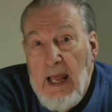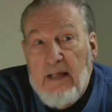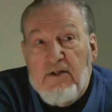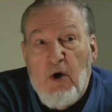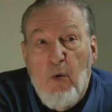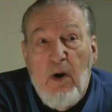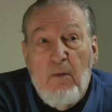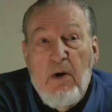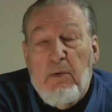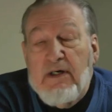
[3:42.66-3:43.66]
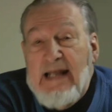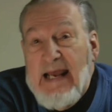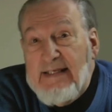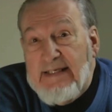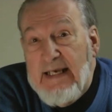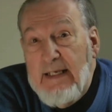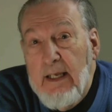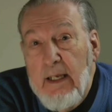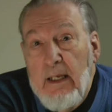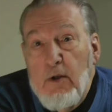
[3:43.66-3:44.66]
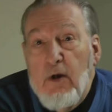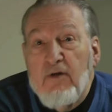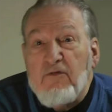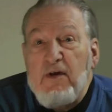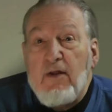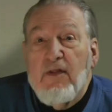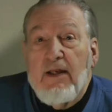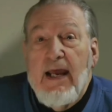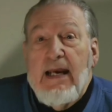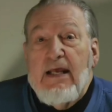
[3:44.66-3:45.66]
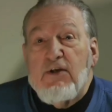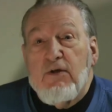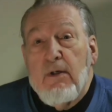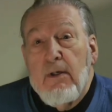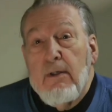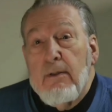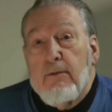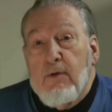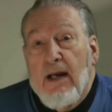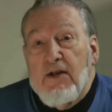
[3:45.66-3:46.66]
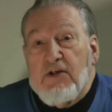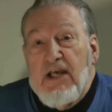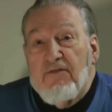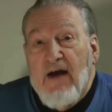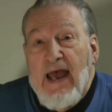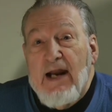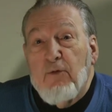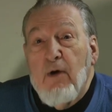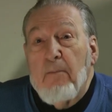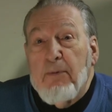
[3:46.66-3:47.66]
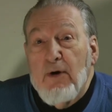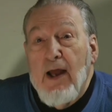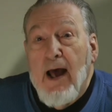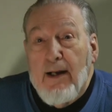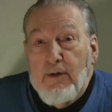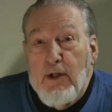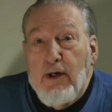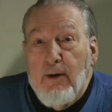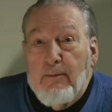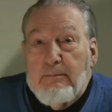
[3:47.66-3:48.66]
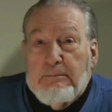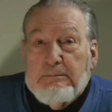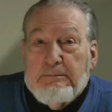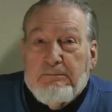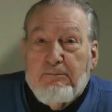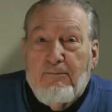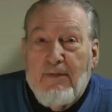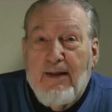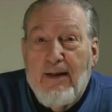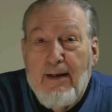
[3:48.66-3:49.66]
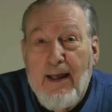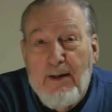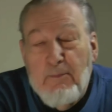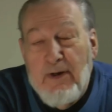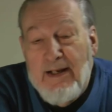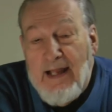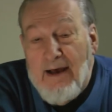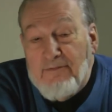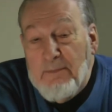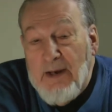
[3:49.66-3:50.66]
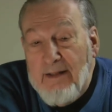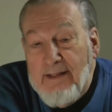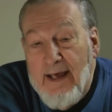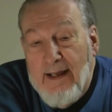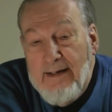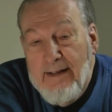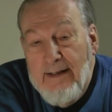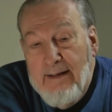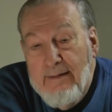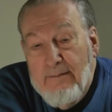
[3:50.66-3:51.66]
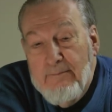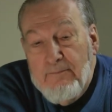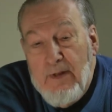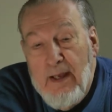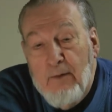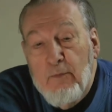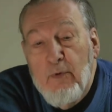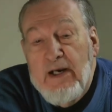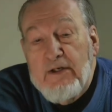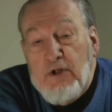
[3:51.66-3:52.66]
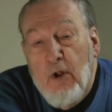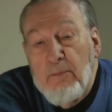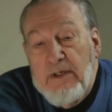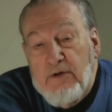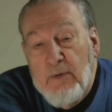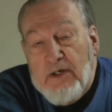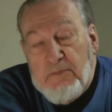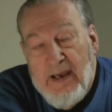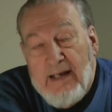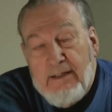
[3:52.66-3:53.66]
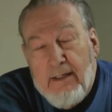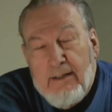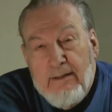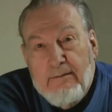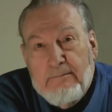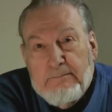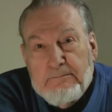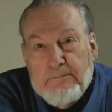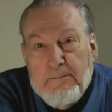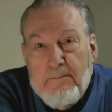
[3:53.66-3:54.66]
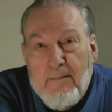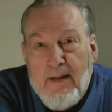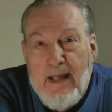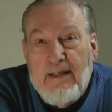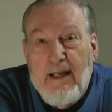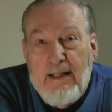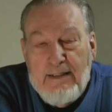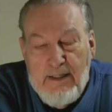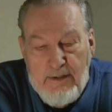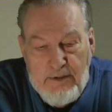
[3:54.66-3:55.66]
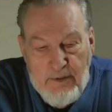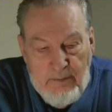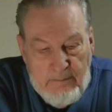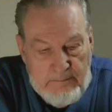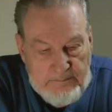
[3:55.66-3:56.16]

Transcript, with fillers: And so when we were dancing, you could feel the ladies trying to see if I had a rump or not, you know. And we laughed about that. Rita told me to expect it. And Lily did too.